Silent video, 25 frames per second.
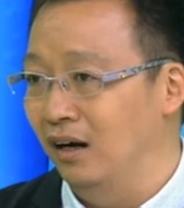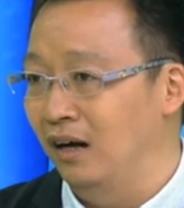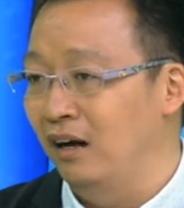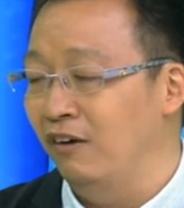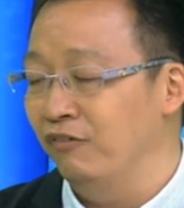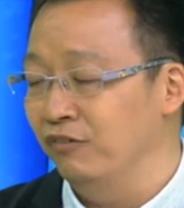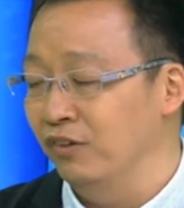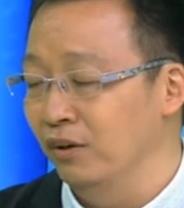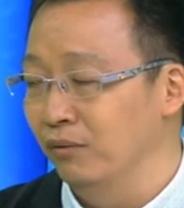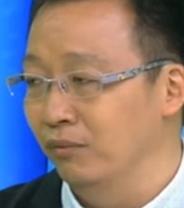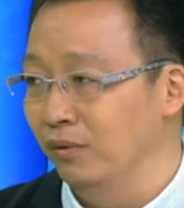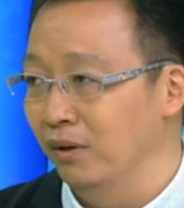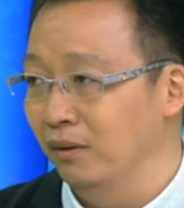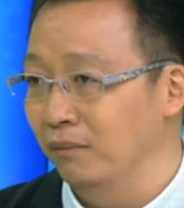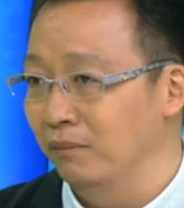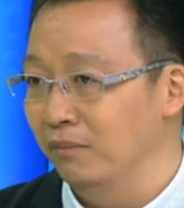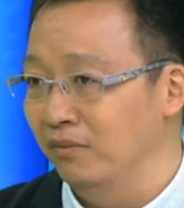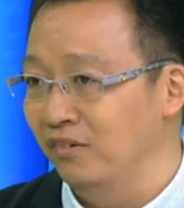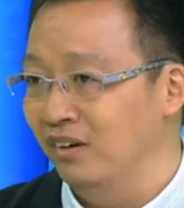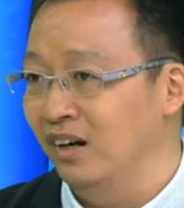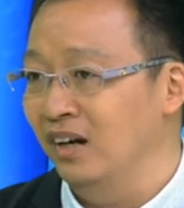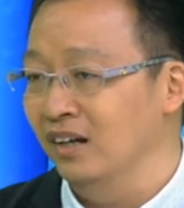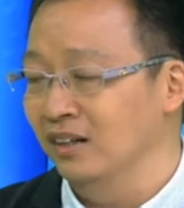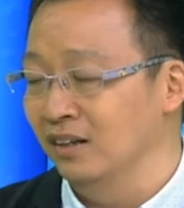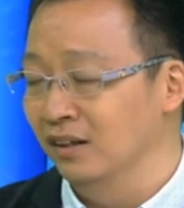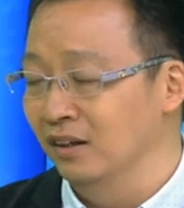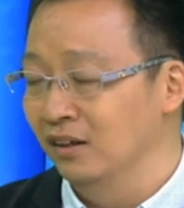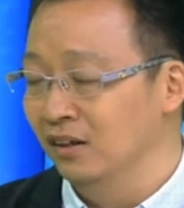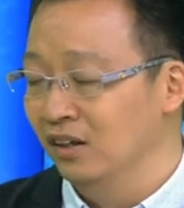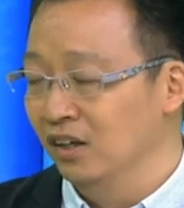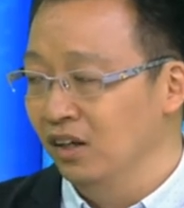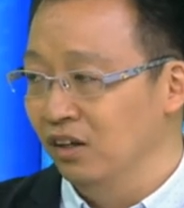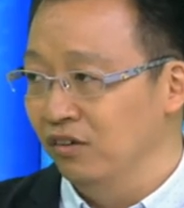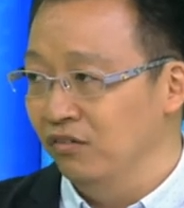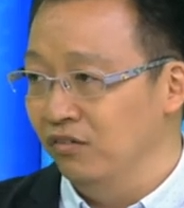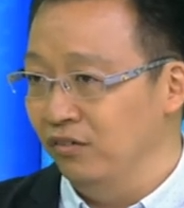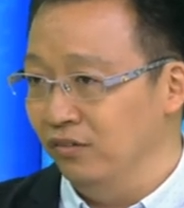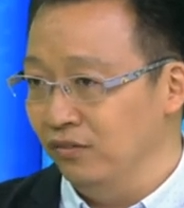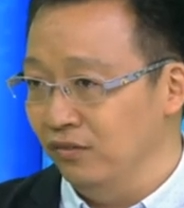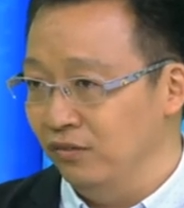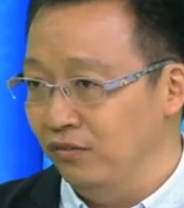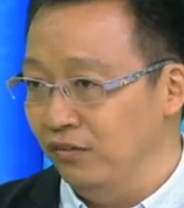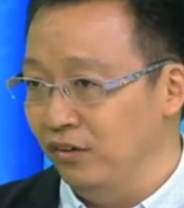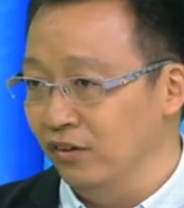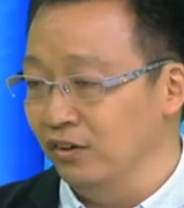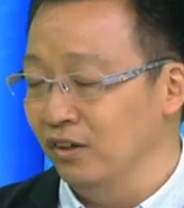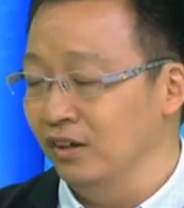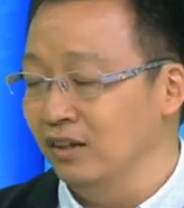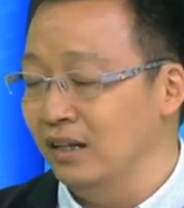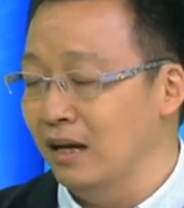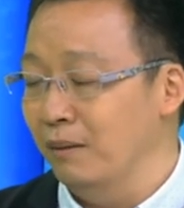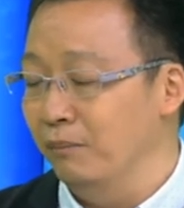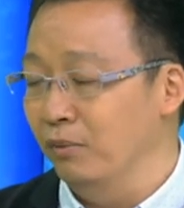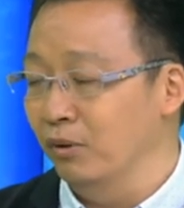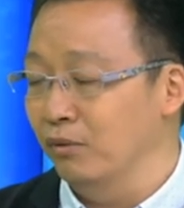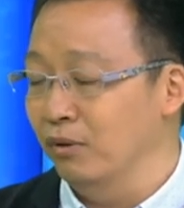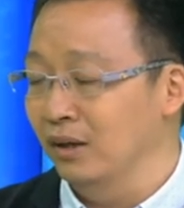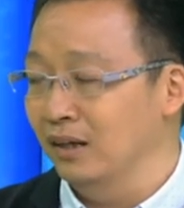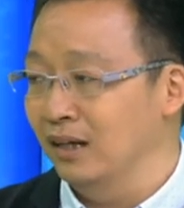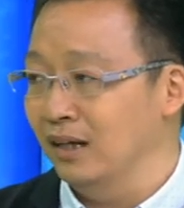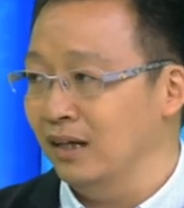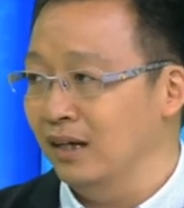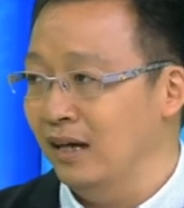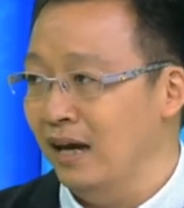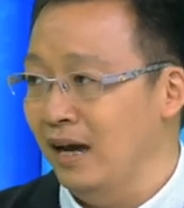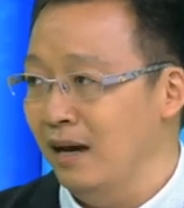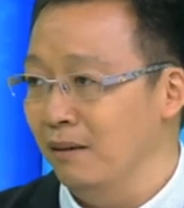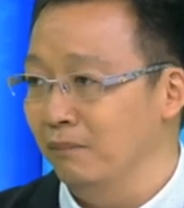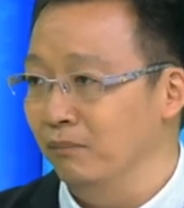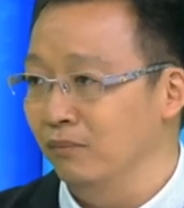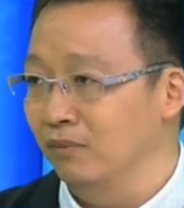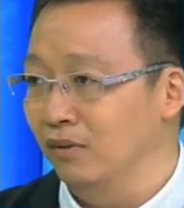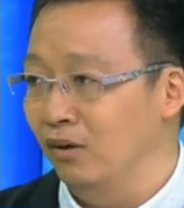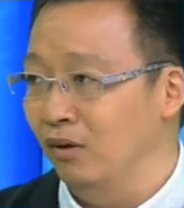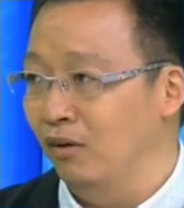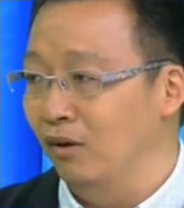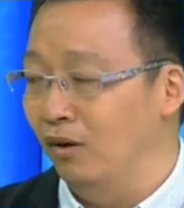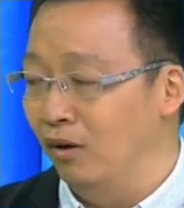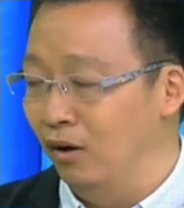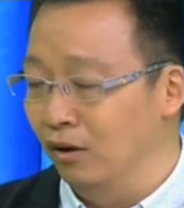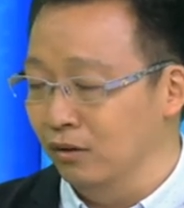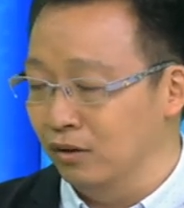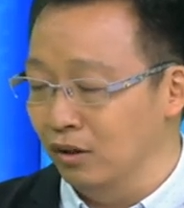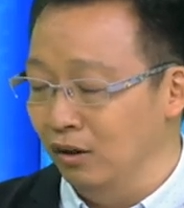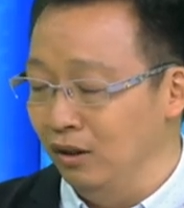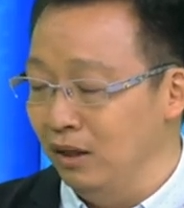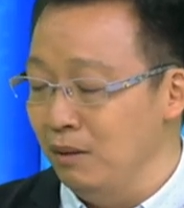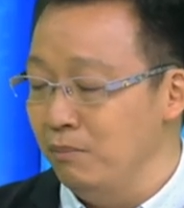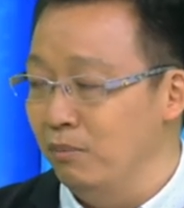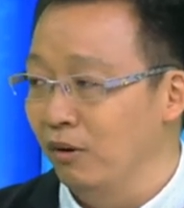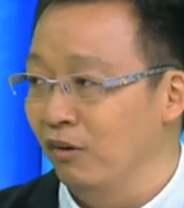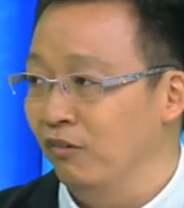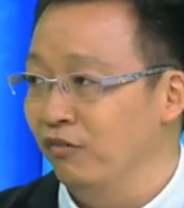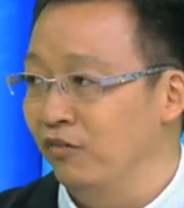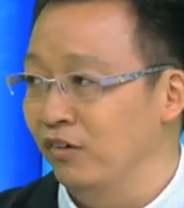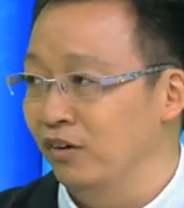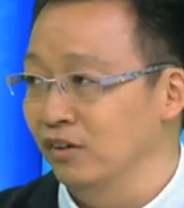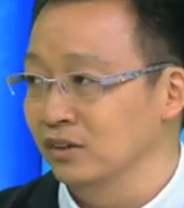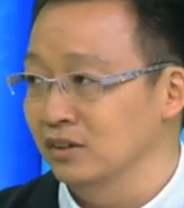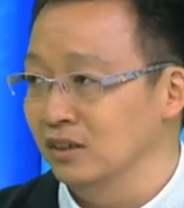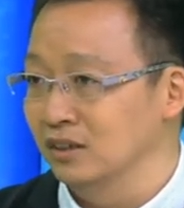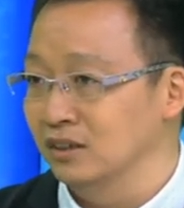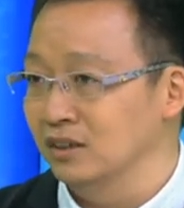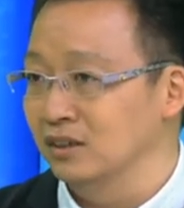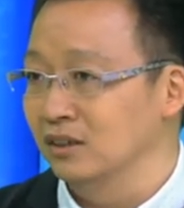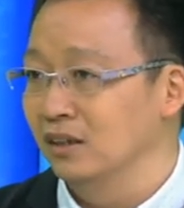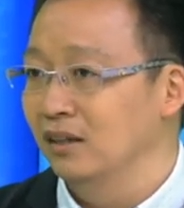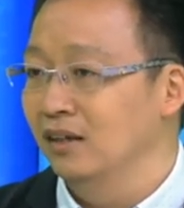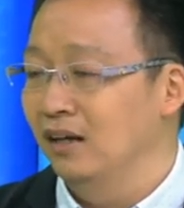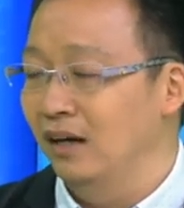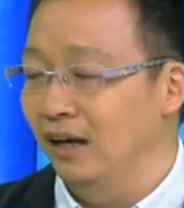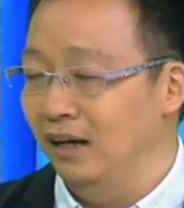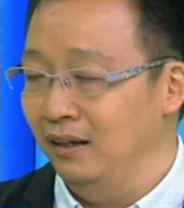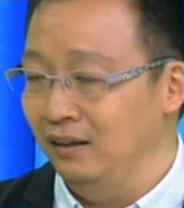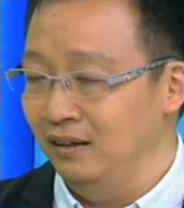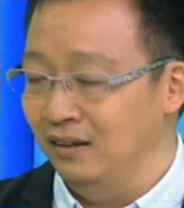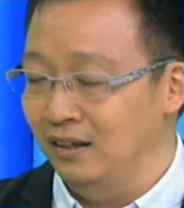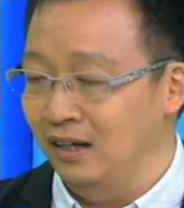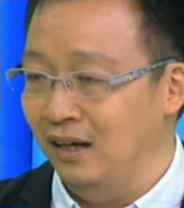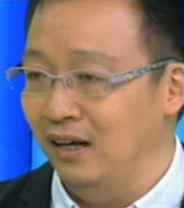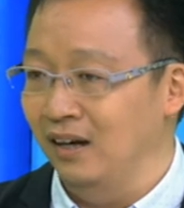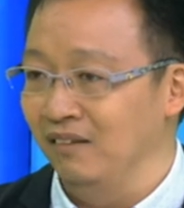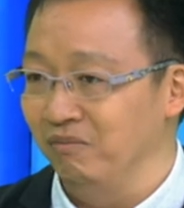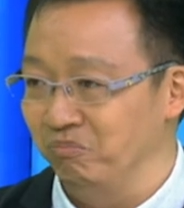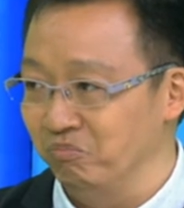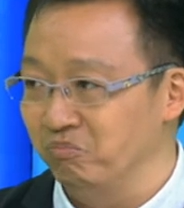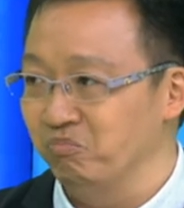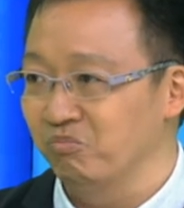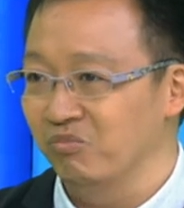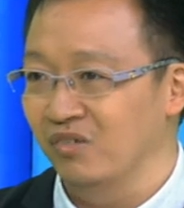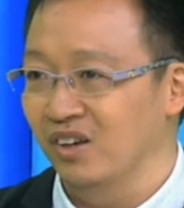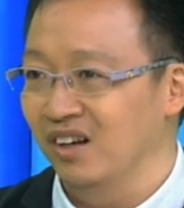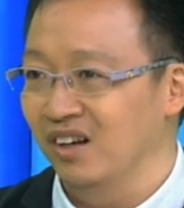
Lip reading: afterward. Rather, for the Democratic camp or the liberal forces, and then